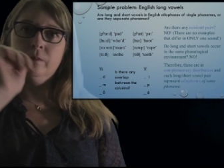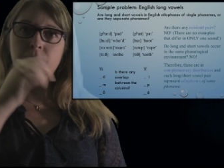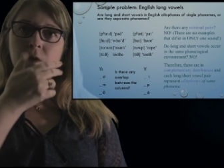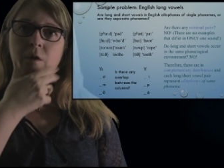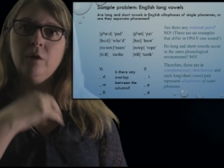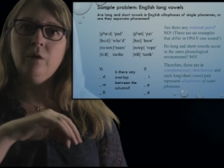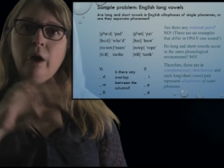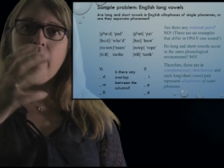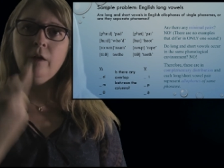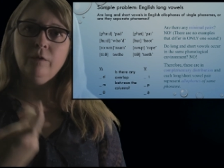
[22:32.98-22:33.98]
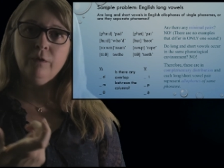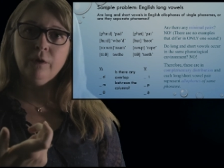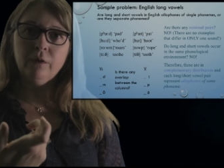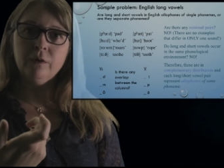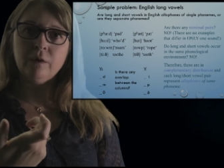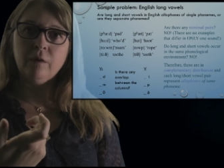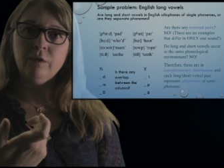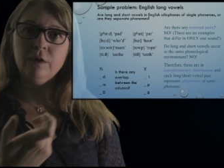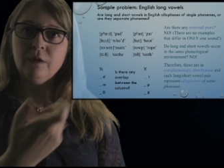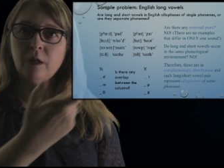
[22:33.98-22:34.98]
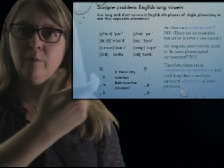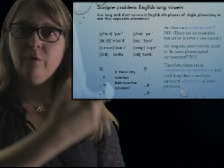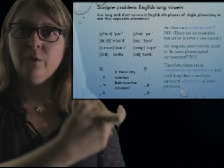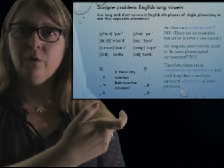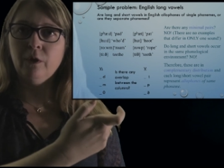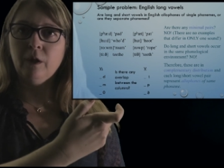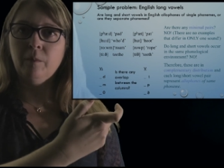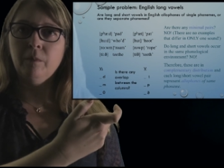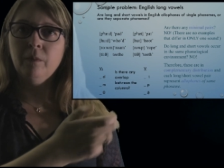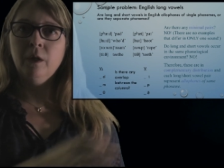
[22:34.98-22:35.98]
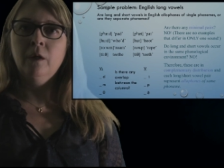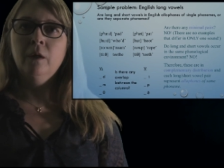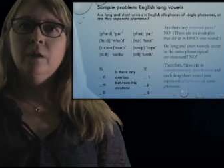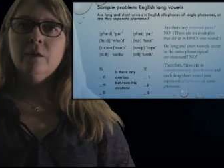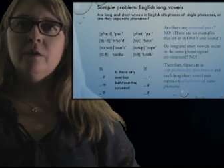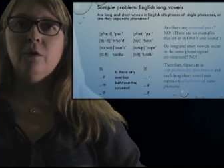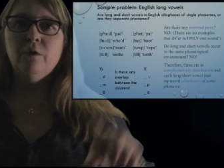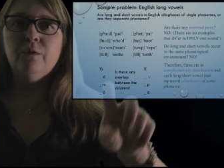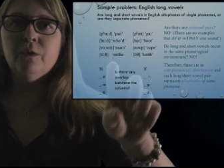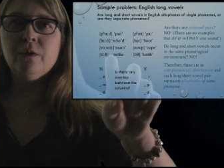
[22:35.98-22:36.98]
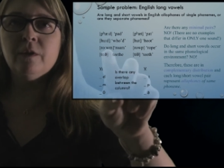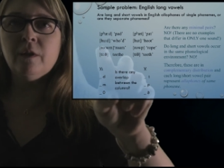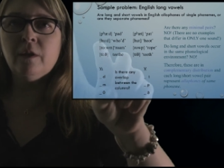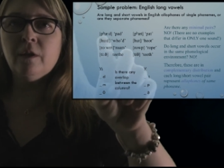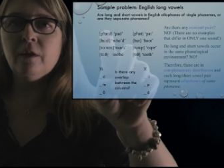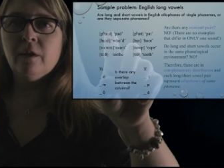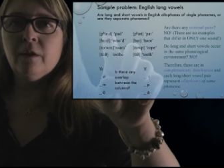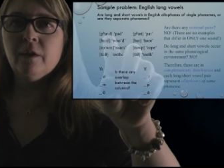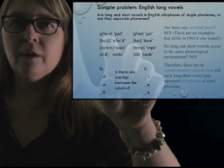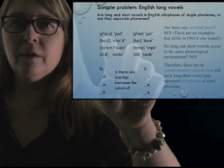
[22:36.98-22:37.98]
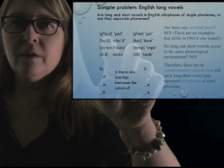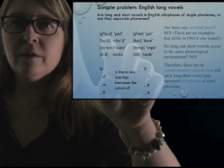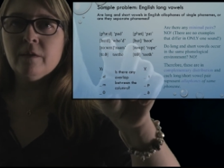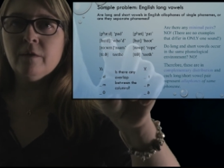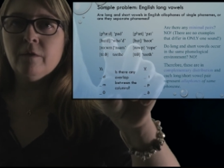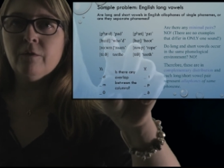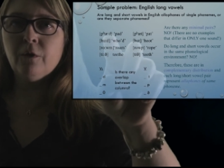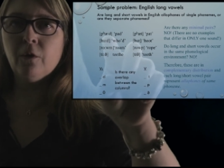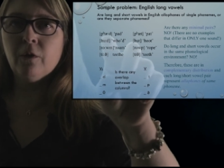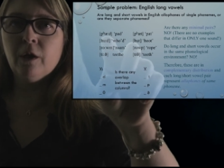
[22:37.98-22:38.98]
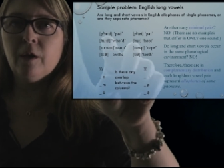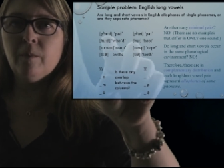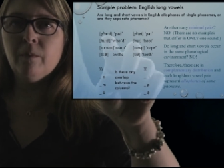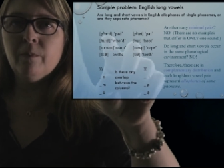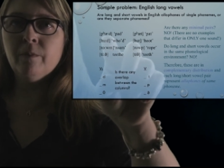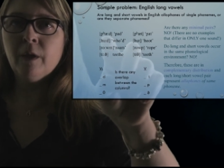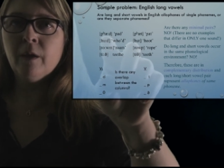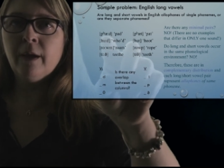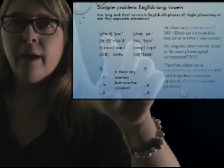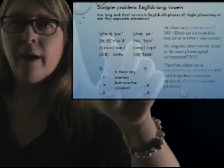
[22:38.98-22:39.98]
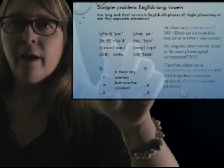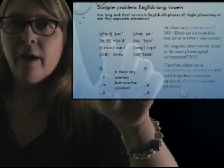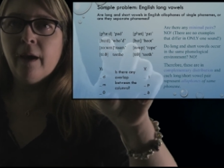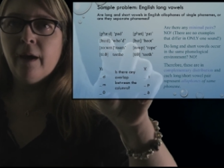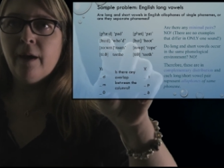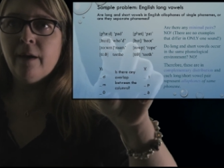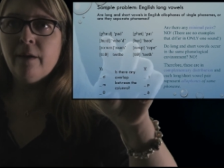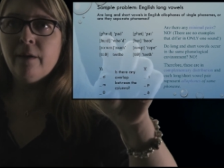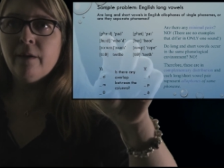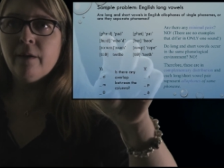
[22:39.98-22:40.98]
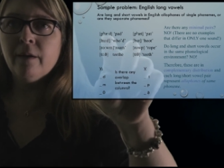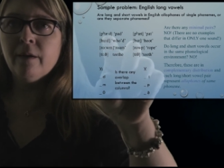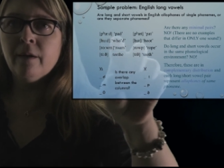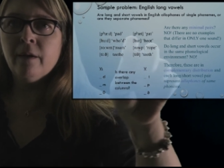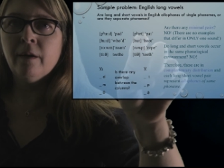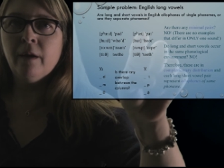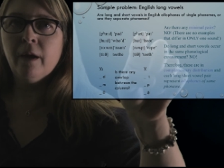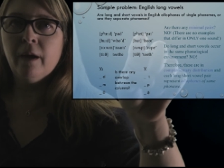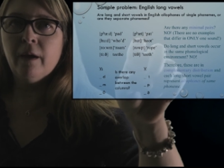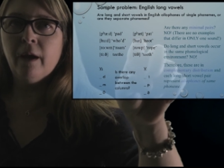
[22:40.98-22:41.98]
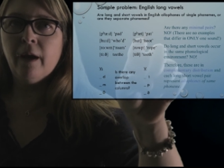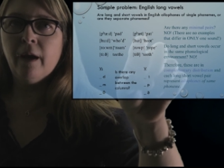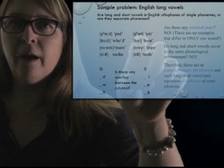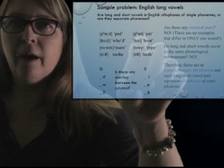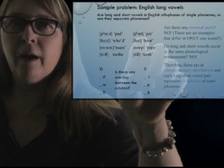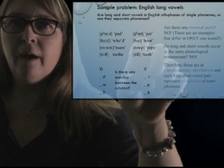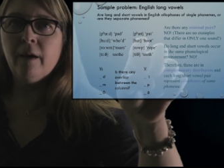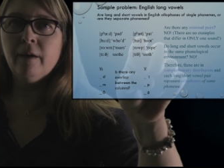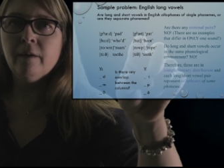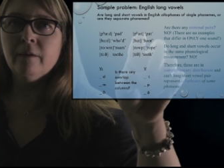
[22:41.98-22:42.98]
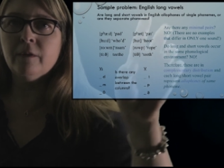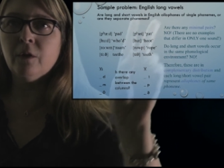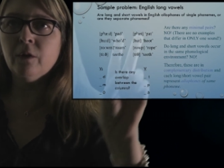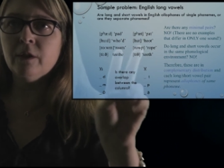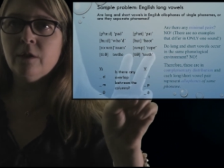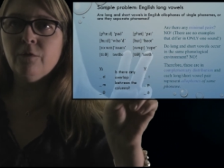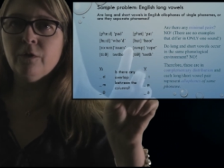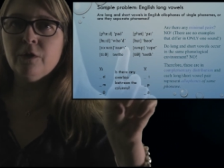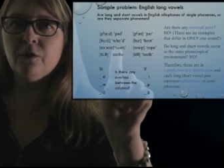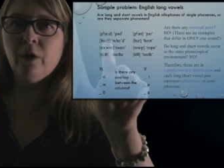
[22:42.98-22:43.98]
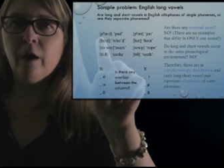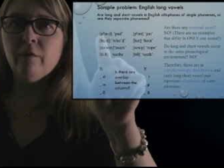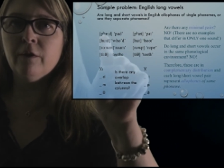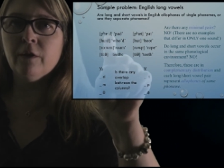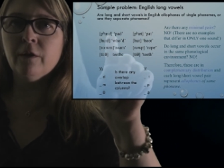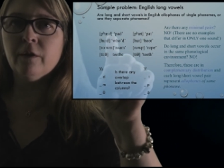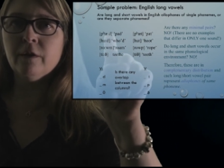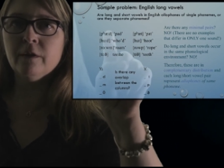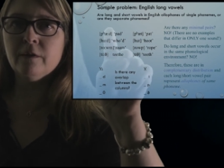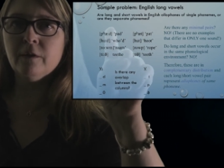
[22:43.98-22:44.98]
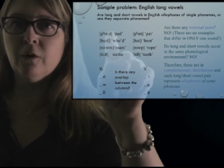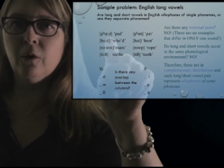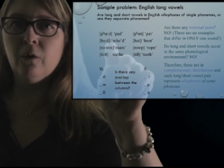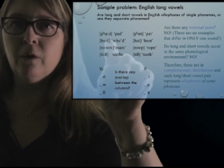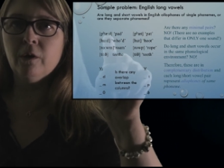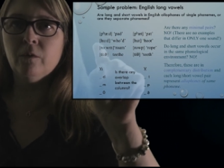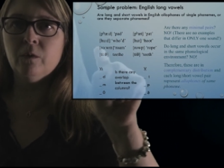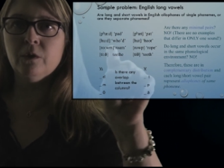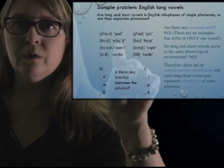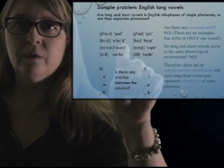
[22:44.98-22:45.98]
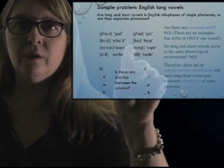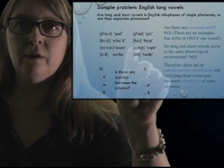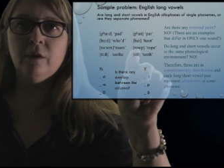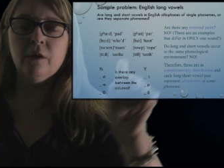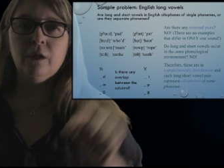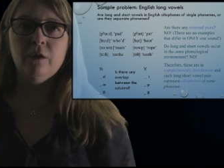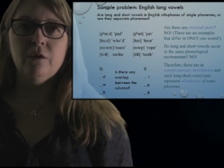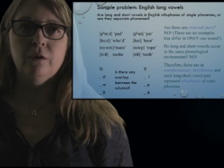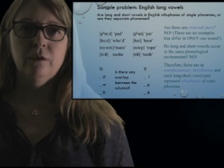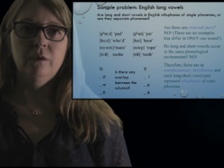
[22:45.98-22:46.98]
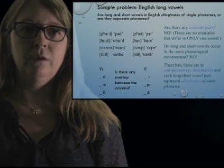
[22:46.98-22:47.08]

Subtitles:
So they're allophones of the same phoneme. So if you see this phoneme, a and a, the only difference you have here is the colon, which is the elongation.